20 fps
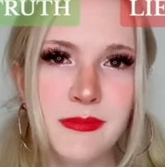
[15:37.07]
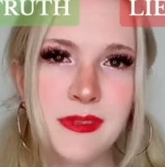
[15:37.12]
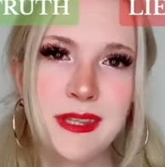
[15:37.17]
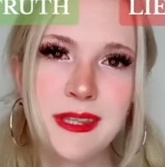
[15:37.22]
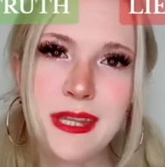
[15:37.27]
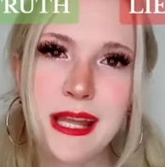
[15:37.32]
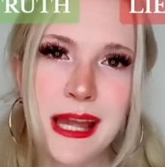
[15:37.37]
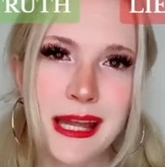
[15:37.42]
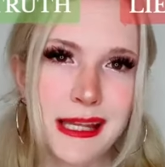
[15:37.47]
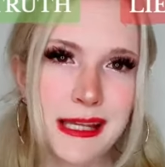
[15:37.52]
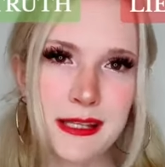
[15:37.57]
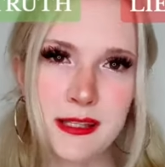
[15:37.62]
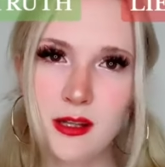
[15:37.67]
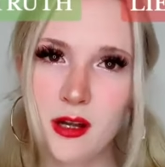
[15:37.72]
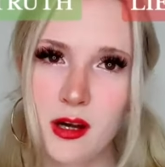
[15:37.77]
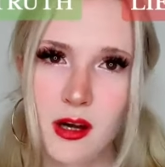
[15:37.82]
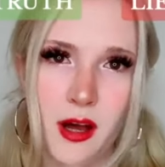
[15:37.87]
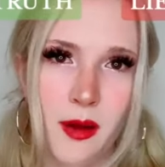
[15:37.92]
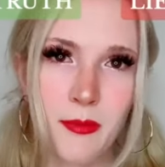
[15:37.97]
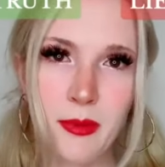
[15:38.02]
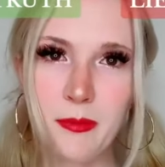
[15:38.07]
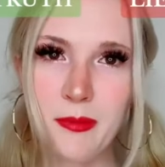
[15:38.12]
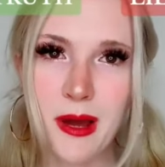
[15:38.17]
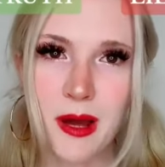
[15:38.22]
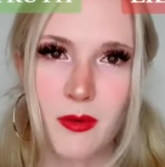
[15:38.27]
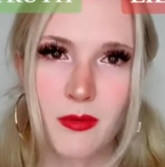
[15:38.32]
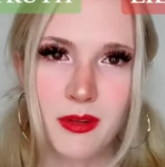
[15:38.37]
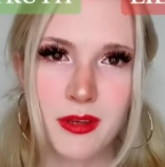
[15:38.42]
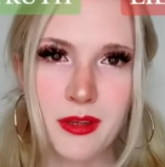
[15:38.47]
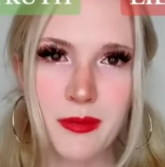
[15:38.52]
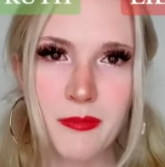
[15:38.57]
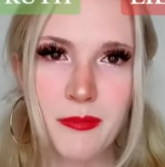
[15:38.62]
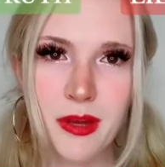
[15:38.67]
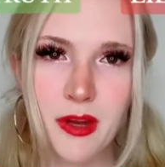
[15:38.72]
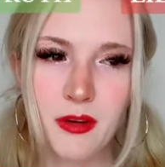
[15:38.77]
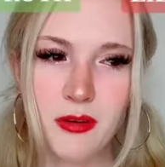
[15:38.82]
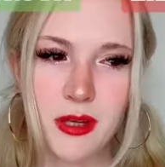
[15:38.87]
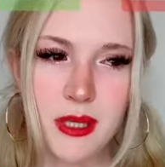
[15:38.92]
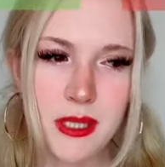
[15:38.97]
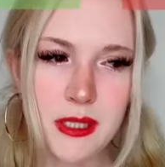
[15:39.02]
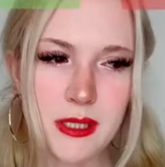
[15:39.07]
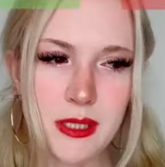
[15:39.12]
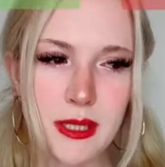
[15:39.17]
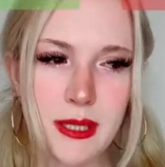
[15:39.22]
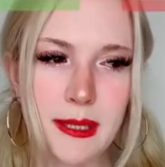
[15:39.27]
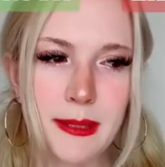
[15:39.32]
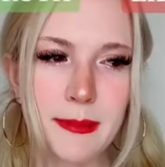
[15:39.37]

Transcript: Daddy's not coming back with the milk, is he?